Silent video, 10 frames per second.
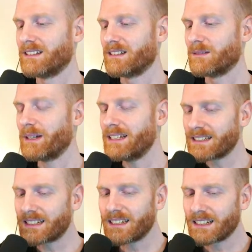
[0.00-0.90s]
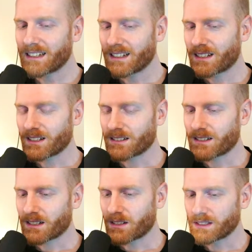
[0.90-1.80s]
Basically,
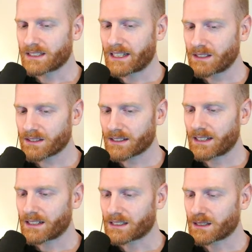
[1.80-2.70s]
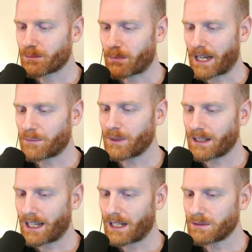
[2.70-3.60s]
the consensus is Bite Me
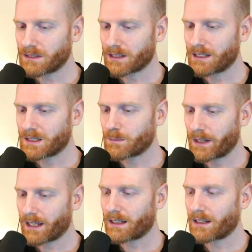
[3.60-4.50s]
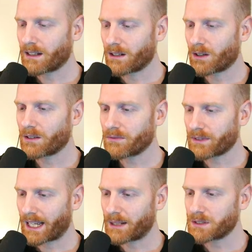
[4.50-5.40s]
Games is making a lot of
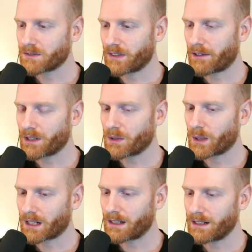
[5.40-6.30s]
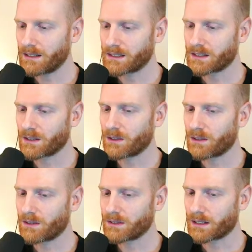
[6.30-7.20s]
games very quickly,
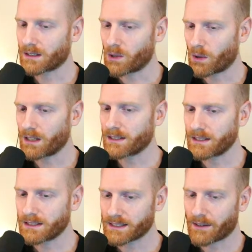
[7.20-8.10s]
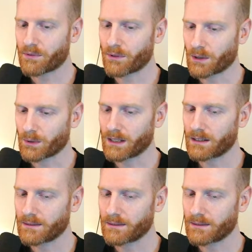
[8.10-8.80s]
so the quality is suffering, right?